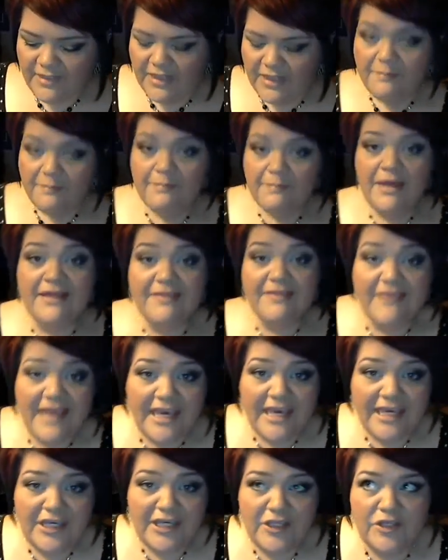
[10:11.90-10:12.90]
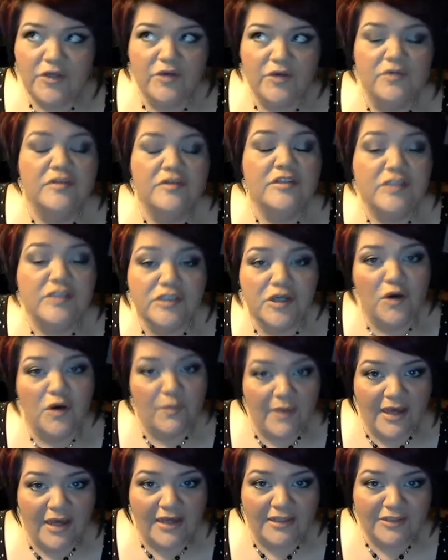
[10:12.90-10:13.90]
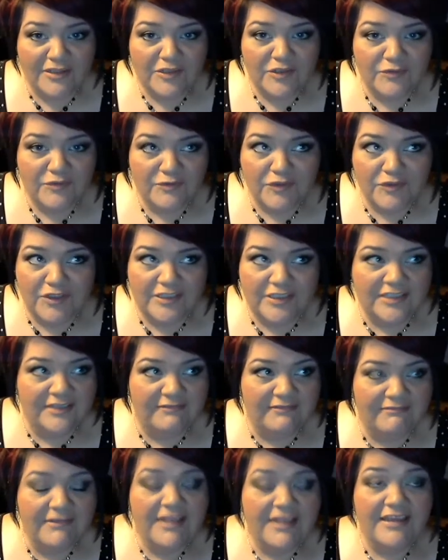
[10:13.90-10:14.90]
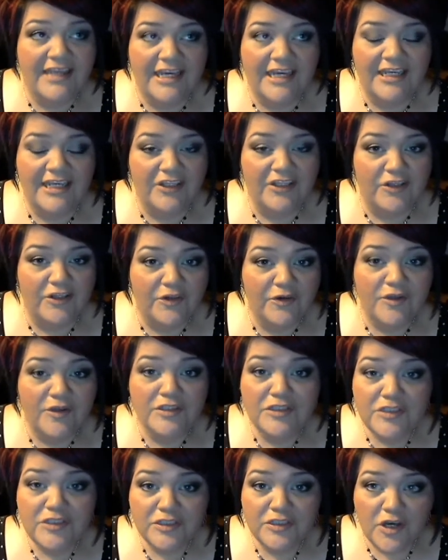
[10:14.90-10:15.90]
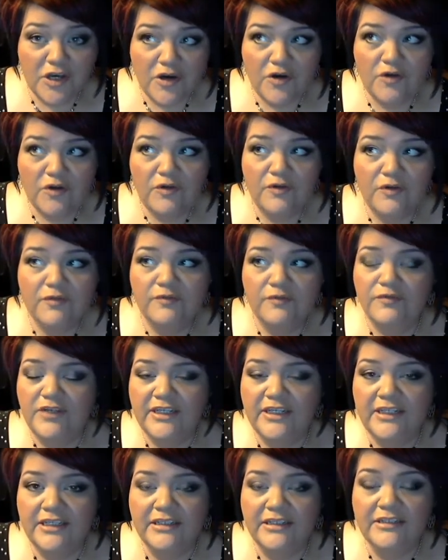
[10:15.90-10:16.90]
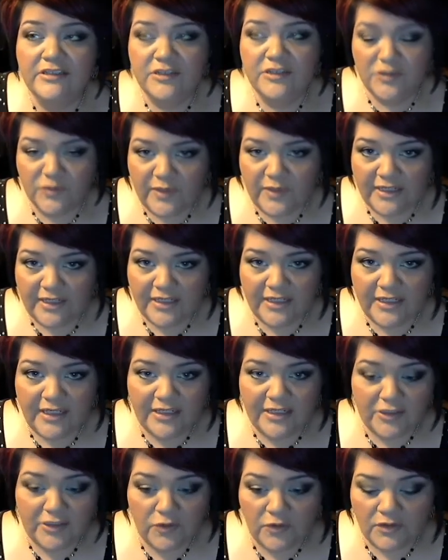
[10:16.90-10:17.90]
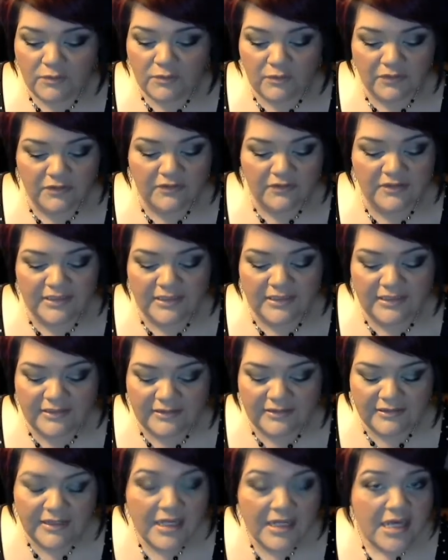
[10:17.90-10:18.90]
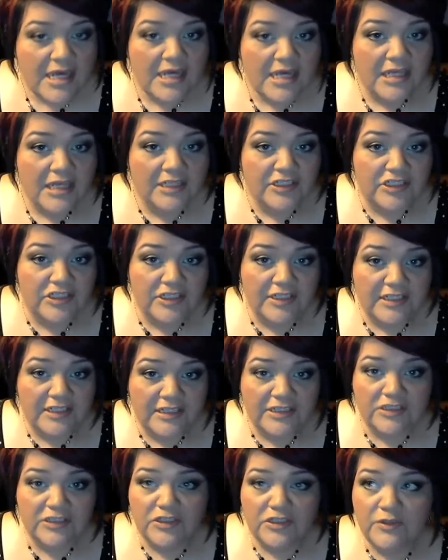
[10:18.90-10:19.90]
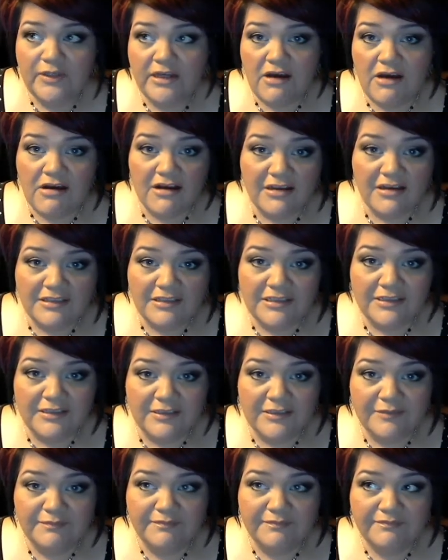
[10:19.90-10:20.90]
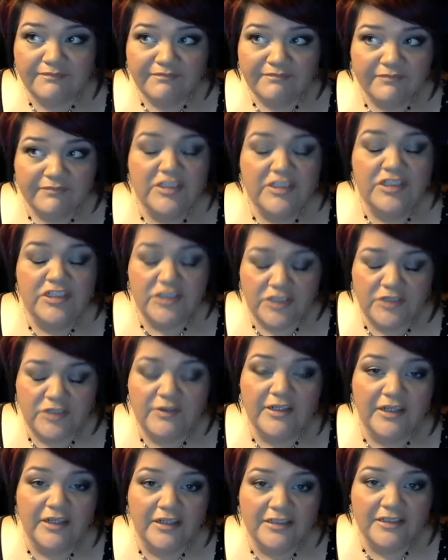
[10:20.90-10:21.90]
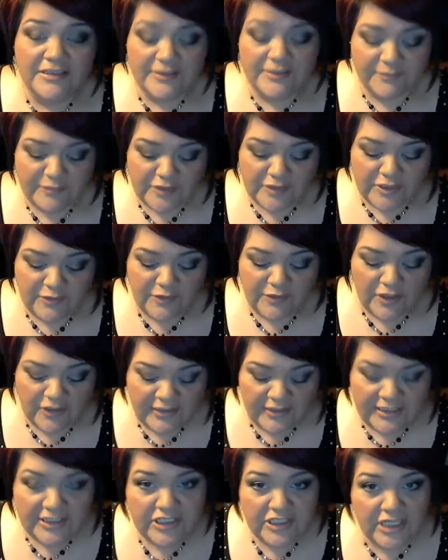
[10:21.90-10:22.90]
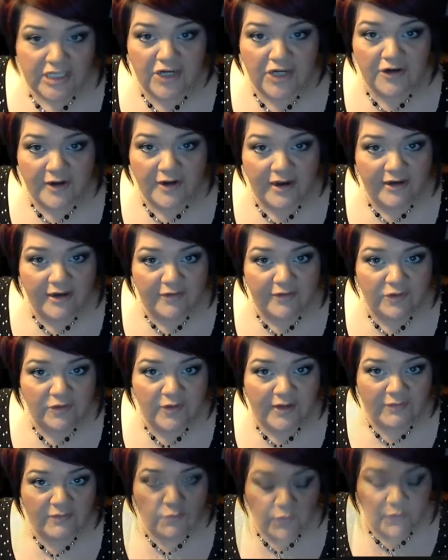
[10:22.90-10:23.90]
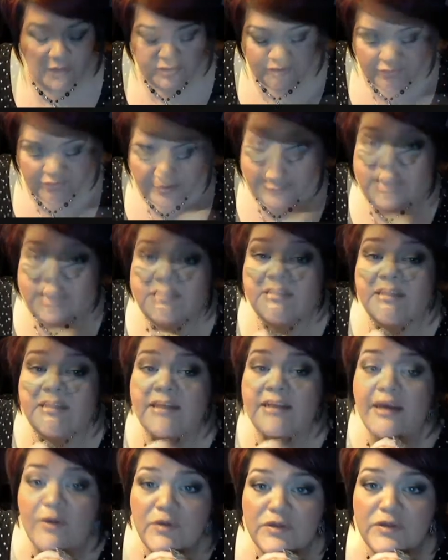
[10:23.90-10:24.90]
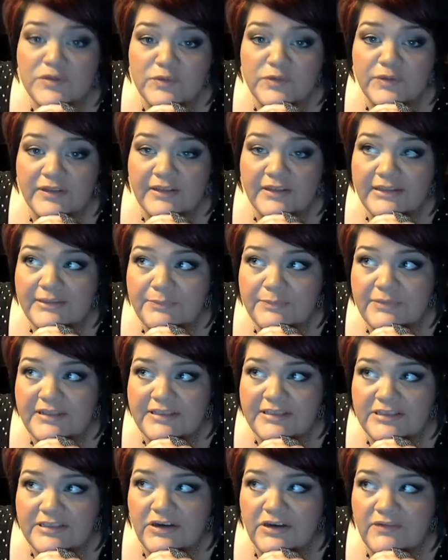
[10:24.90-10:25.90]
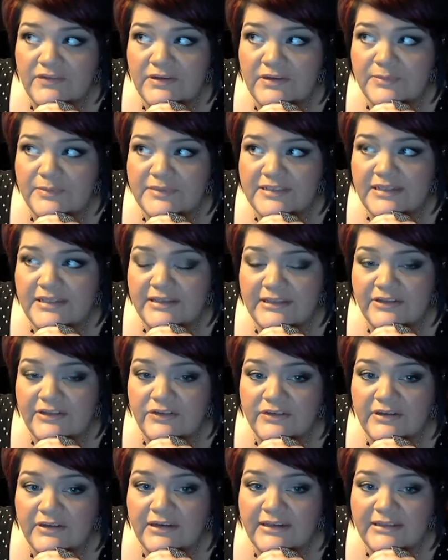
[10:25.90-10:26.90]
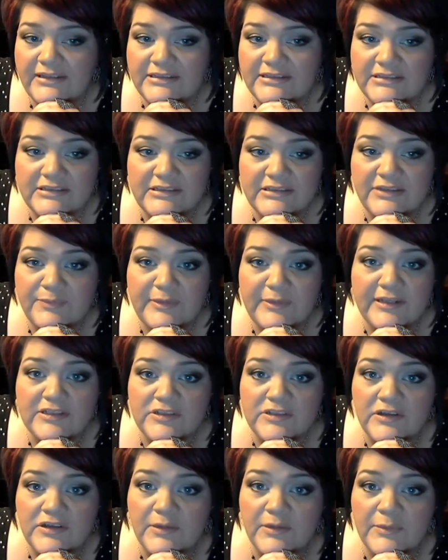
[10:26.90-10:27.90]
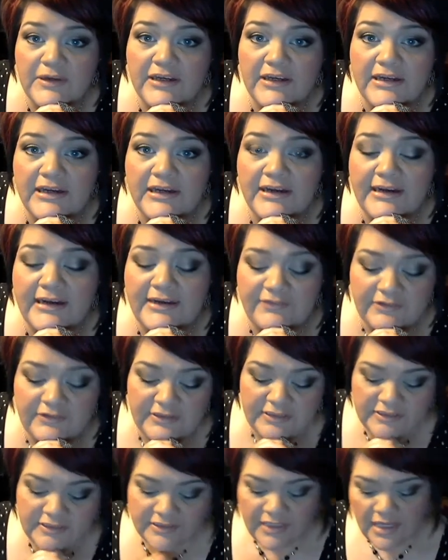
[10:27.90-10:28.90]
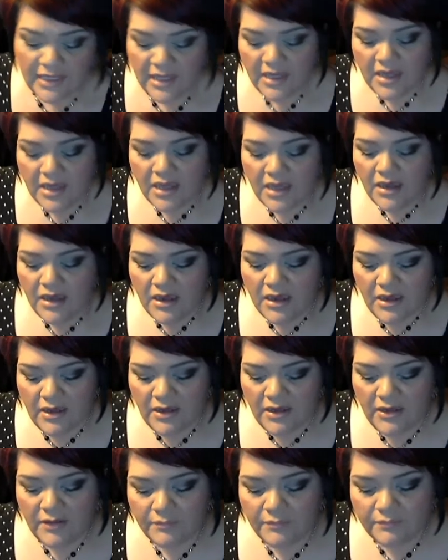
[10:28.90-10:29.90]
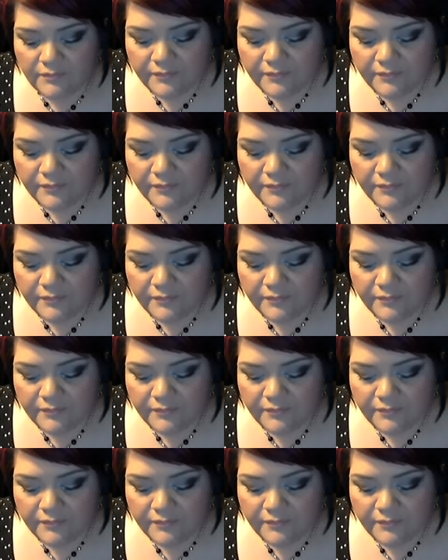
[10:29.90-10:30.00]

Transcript: but thank you so much, Kristen. Thank you. You're so freaking sweet and adorable, and she is doing awesome. She's doing awesome. So y'all need to check her out if you haven't watched her. Even like I was really pissed off and upset the other night. This is ten minutes long. I'm gonna cut out half of this um,